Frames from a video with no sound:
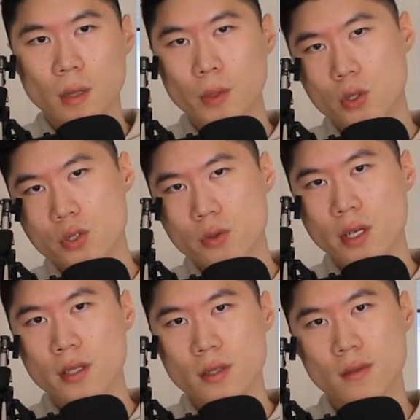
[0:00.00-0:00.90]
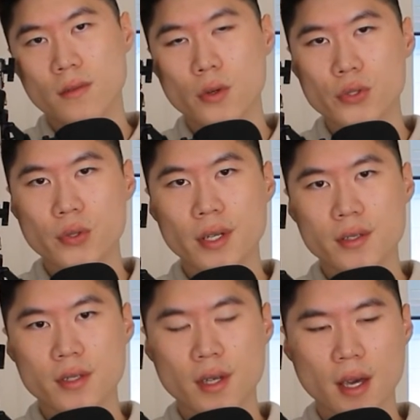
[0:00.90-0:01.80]
computer screens and phone
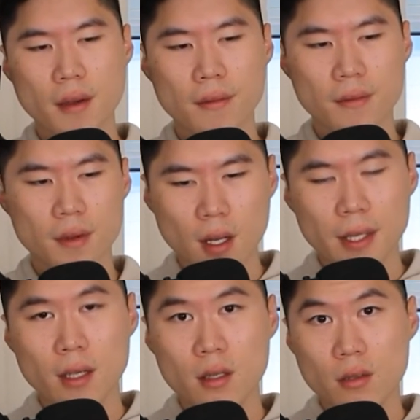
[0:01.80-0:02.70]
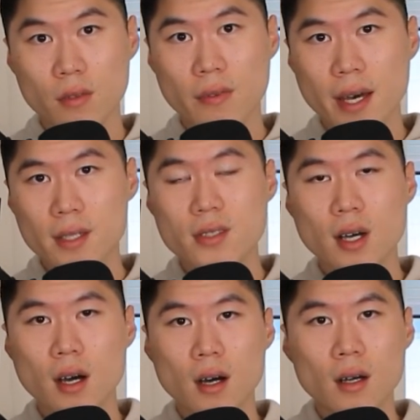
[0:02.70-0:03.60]
screens have a negative effect
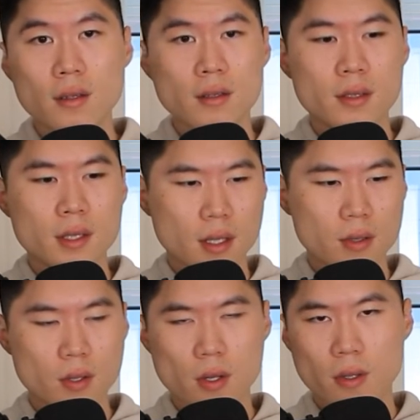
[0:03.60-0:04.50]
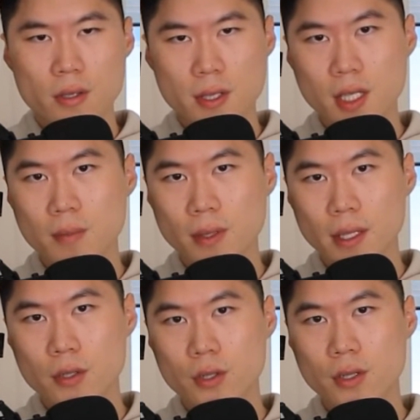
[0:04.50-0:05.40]
on your sleep
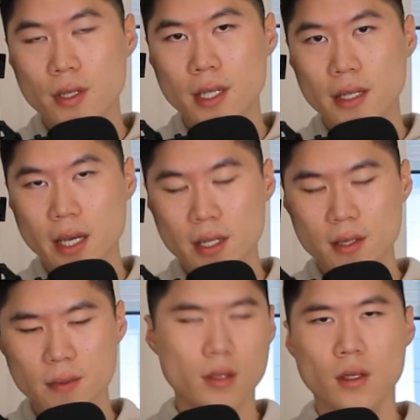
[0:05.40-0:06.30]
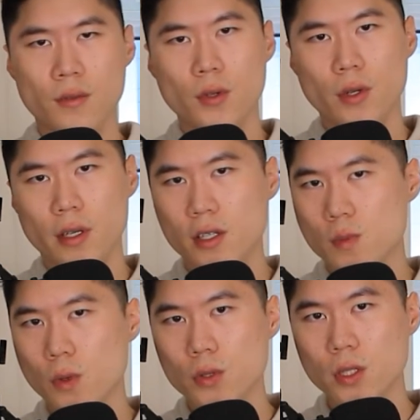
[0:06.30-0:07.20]
later that night, if you're
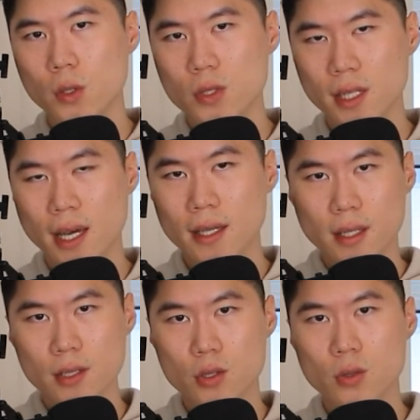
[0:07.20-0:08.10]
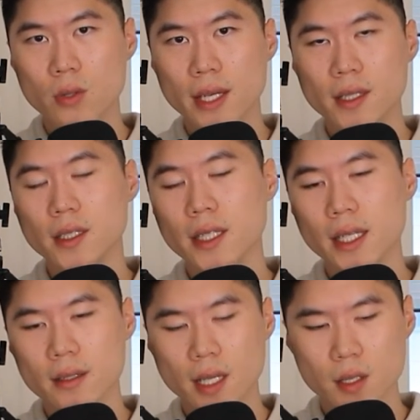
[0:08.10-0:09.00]
exposed to those lights too late in the
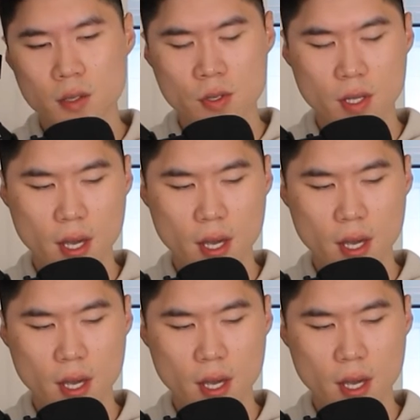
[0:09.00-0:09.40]
day, that is.